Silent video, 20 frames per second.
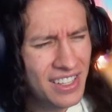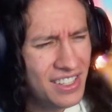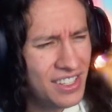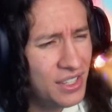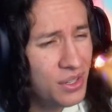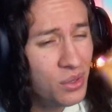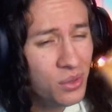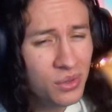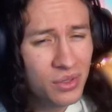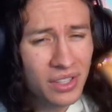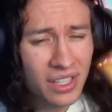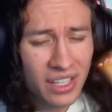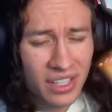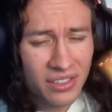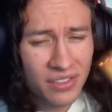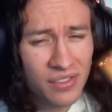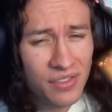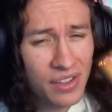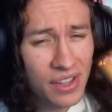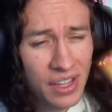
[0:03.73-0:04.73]
you
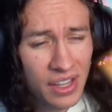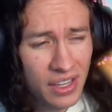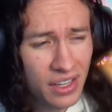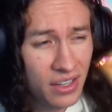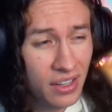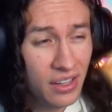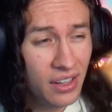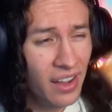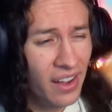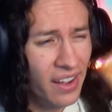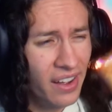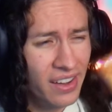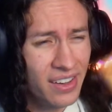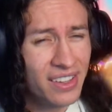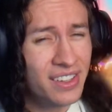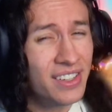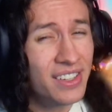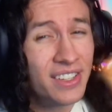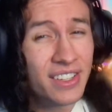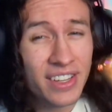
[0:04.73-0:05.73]
live in a
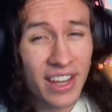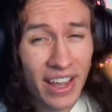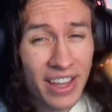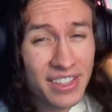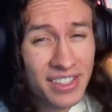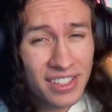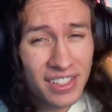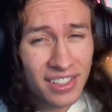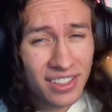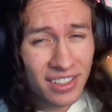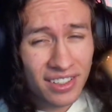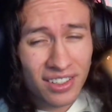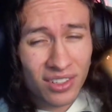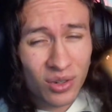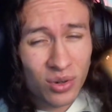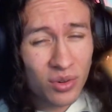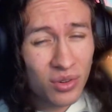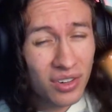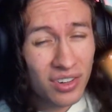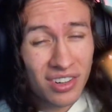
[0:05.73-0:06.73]
desert
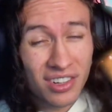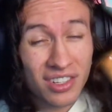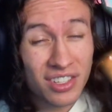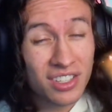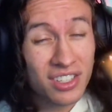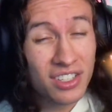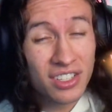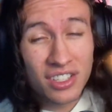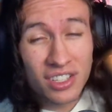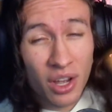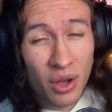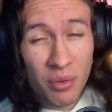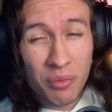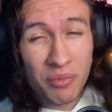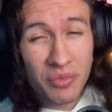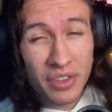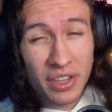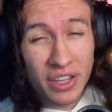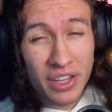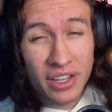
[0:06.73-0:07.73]
or
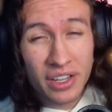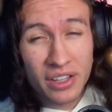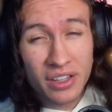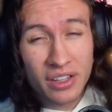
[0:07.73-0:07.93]
something.